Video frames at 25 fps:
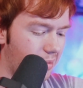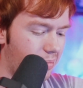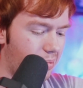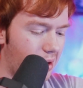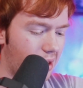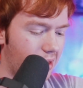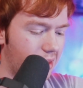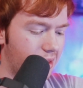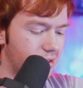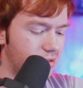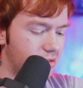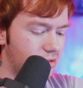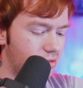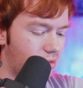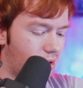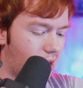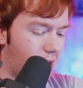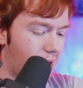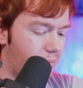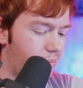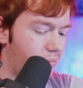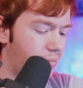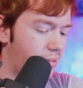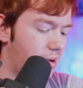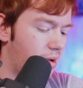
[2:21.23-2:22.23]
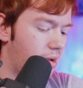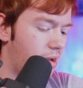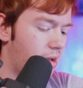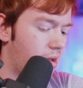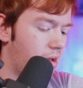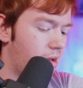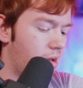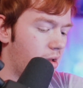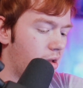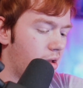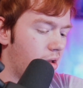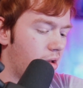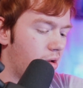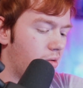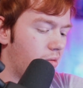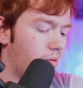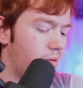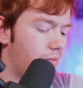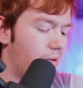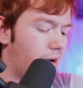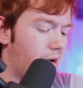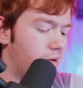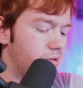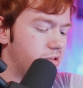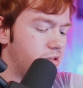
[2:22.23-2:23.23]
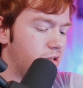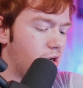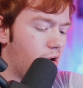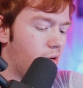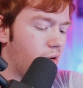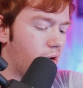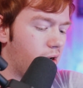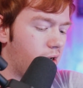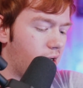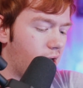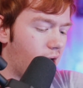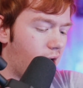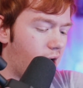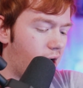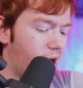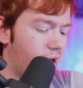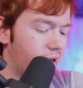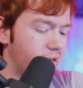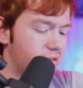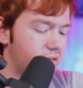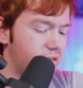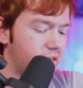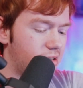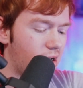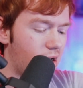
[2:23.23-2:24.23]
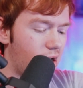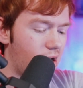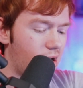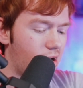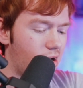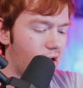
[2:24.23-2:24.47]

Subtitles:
on the strap. We've also got